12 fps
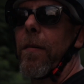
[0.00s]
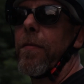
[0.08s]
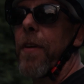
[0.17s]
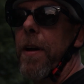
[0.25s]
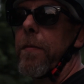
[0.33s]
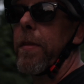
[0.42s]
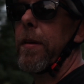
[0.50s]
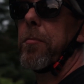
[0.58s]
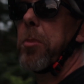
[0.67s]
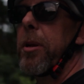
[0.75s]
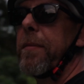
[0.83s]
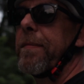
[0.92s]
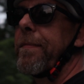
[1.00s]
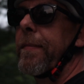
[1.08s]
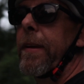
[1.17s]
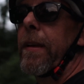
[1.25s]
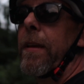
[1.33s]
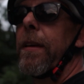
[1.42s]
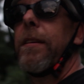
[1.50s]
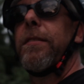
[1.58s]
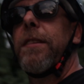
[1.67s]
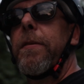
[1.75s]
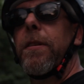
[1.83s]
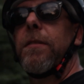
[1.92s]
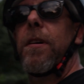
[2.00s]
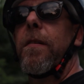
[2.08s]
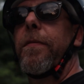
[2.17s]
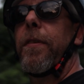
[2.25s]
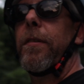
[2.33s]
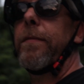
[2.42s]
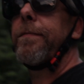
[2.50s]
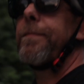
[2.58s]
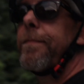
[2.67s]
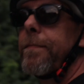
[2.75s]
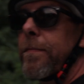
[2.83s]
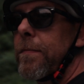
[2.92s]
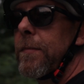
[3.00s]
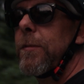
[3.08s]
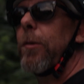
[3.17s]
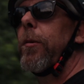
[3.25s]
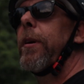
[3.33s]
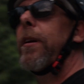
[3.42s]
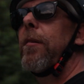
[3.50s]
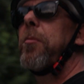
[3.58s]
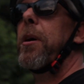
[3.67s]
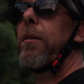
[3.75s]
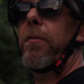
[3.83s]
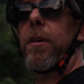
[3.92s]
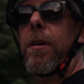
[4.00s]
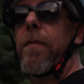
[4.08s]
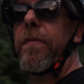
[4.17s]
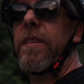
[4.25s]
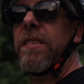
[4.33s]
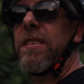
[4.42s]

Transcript: I'm fine with it, but she wants comfort, so I'll get her bike with a comfy